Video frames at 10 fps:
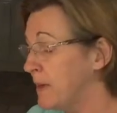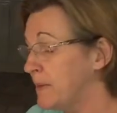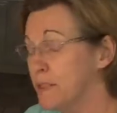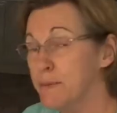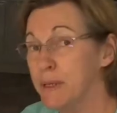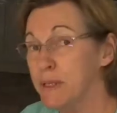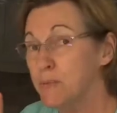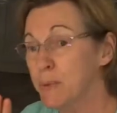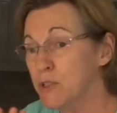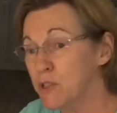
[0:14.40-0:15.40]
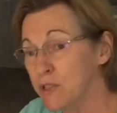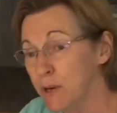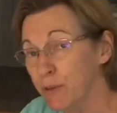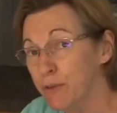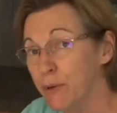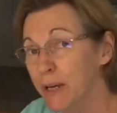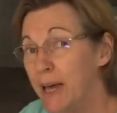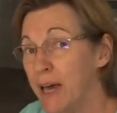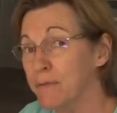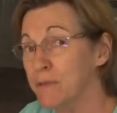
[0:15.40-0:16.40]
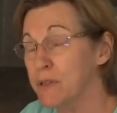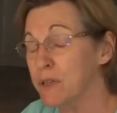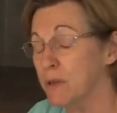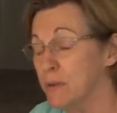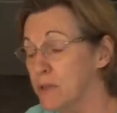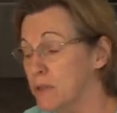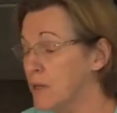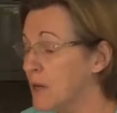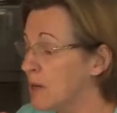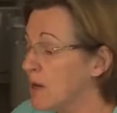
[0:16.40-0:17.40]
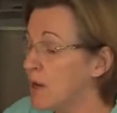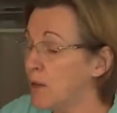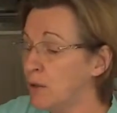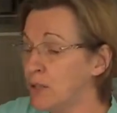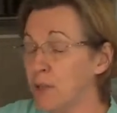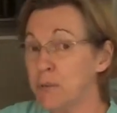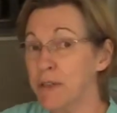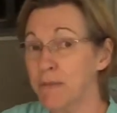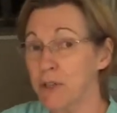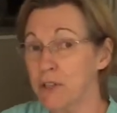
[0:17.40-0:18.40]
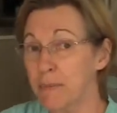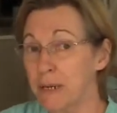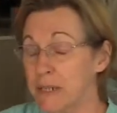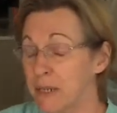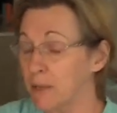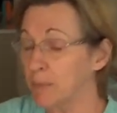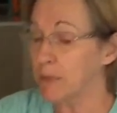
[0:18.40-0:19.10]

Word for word: This means we're just going through a careful sequence, looking at what I've got on my table